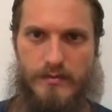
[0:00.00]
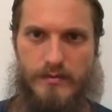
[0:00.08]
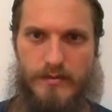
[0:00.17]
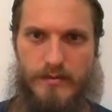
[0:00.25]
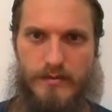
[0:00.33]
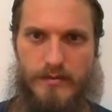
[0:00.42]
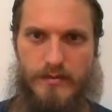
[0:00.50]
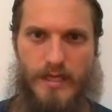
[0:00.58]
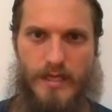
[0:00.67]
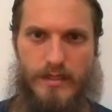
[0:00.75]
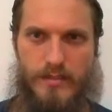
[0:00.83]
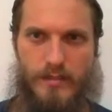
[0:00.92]
How does
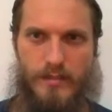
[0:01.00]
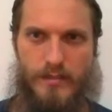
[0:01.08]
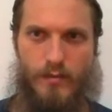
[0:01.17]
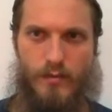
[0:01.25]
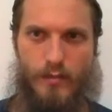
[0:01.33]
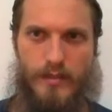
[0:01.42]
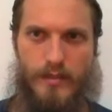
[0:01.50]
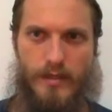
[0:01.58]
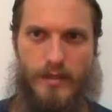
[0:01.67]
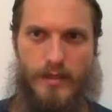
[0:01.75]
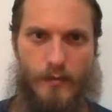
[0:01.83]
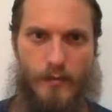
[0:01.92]
someone work on
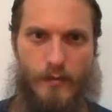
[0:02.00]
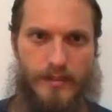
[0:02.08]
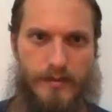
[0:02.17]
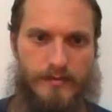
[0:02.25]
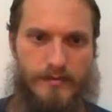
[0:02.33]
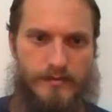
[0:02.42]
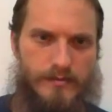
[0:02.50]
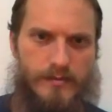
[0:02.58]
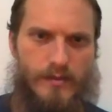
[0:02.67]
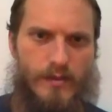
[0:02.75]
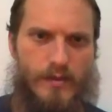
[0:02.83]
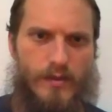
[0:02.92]
harmony?
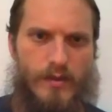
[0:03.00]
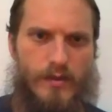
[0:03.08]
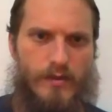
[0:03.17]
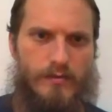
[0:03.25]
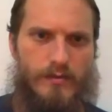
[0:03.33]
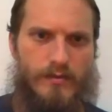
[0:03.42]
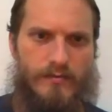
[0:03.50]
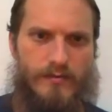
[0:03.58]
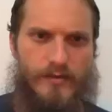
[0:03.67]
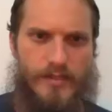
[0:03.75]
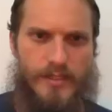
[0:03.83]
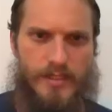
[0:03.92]
Well, the
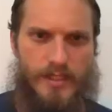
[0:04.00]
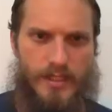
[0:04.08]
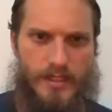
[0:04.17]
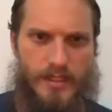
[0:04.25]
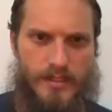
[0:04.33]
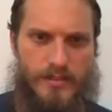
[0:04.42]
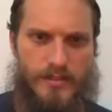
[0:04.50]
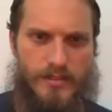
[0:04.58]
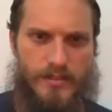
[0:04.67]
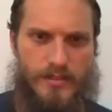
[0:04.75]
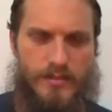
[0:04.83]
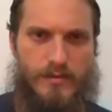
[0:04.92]
first thing is
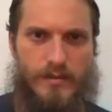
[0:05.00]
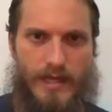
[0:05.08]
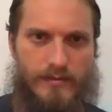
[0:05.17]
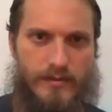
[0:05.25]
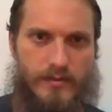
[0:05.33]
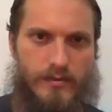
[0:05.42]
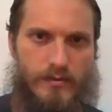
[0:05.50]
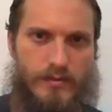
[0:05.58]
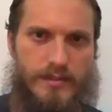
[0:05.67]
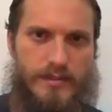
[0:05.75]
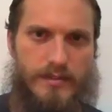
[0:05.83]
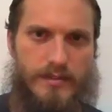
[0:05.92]
you have to know the
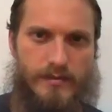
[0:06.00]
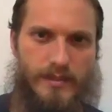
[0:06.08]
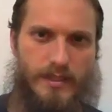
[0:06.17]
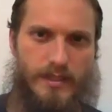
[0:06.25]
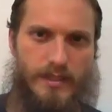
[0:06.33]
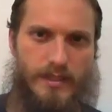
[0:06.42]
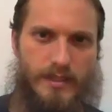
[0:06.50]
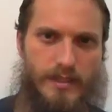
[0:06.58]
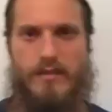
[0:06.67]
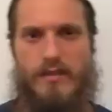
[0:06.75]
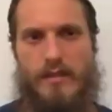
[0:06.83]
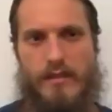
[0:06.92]
different things
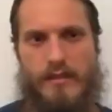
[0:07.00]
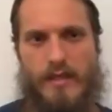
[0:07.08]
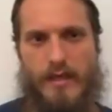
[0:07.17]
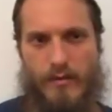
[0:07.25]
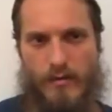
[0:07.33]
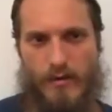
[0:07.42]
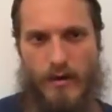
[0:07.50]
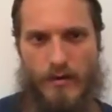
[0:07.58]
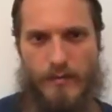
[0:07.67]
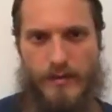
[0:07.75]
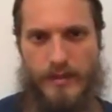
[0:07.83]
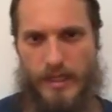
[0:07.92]
that you're
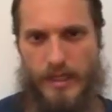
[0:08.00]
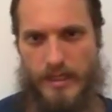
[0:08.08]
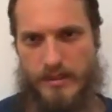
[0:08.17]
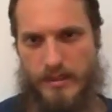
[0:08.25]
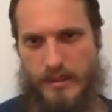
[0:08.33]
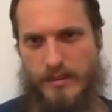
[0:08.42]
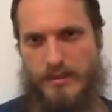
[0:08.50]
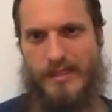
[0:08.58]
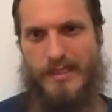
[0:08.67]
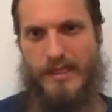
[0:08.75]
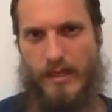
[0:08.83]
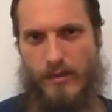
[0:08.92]
harmonizing
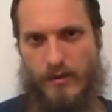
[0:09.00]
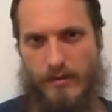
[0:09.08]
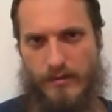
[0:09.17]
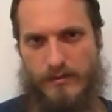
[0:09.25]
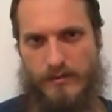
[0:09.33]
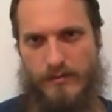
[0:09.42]
together.